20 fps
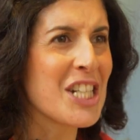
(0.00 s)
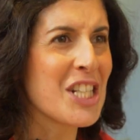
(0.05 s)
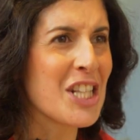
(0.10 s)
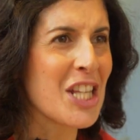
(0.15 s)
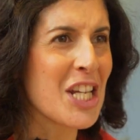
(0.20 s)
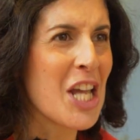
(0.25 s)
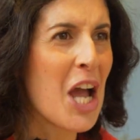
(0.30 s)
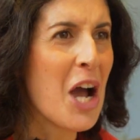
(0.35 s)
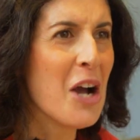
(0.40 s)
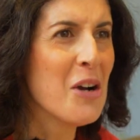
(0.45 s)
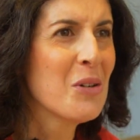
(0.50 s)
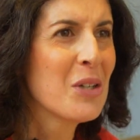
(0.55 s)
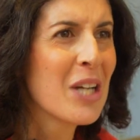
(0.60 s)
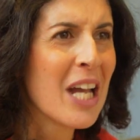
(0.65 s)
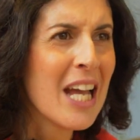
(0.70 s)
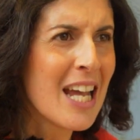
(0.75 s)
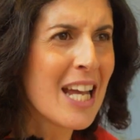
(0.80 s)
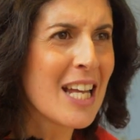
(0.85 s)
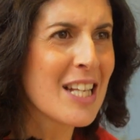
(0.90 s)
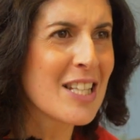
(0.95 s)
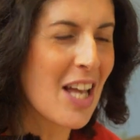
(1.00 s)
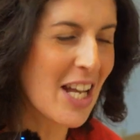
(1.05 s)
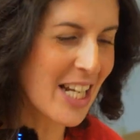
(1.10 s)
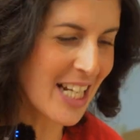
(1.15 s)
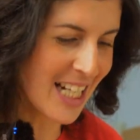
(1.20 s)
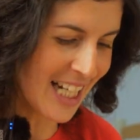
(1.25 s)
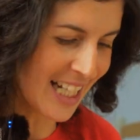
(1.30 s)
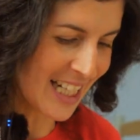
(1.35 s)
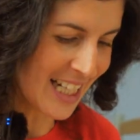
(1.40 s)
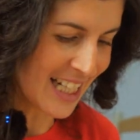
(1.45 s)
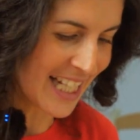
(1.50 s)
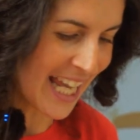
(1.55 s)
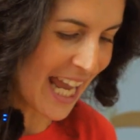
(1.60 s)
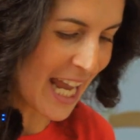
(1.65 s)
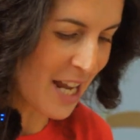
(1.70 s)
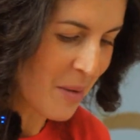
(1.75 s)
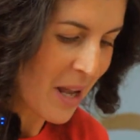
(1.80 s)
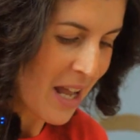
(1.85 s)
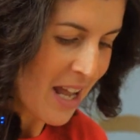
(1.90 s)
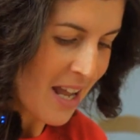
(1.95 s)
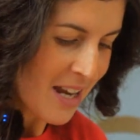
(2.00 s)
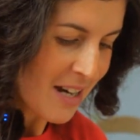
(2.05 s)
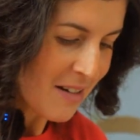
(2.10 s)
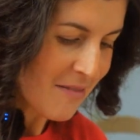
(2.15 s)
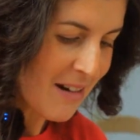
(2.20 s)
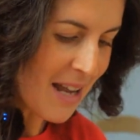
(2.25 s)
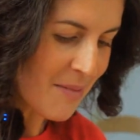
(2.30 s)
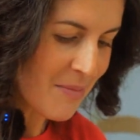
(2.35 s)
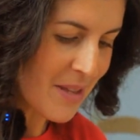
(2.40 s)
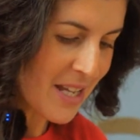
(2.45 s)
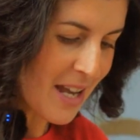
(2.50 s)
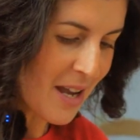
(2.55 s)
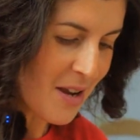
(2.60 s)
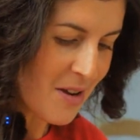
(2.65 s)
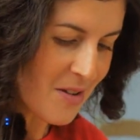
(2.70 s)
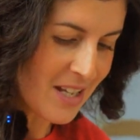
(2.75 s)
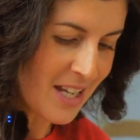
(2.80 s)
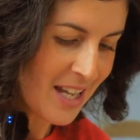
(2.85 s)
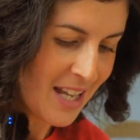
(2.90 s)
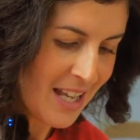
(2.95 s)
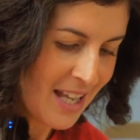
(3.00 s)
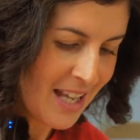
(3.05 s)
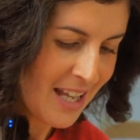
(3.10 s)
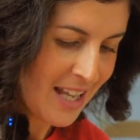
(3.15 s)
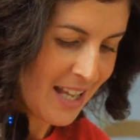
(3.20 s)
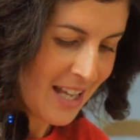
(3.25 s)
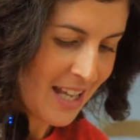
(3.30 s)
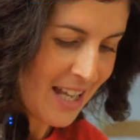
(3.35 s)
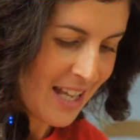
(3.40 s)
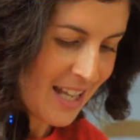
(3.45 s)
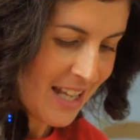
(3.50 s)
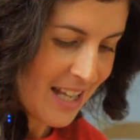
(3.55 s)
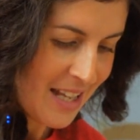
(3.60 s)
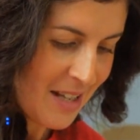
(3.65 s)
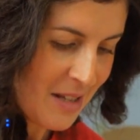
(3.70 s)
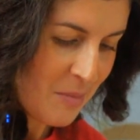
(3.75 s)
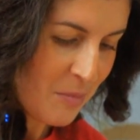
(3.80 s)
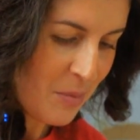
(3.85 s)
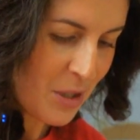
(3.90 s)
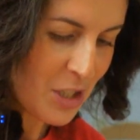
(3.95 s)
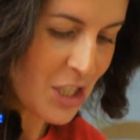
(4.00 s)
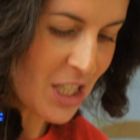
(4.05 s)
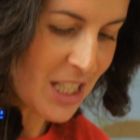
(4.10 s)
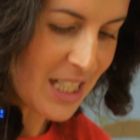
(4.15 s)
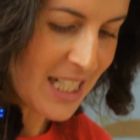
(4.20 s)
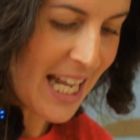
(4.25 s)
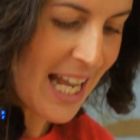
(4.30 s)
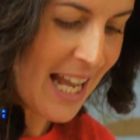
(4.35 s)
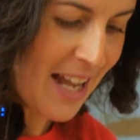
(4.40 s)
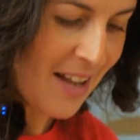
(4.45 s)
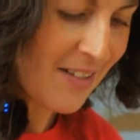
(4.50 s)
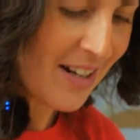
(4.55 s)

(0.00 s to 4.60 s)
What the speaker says: the yolk. It's like a little game. Grab the yolk, push it down,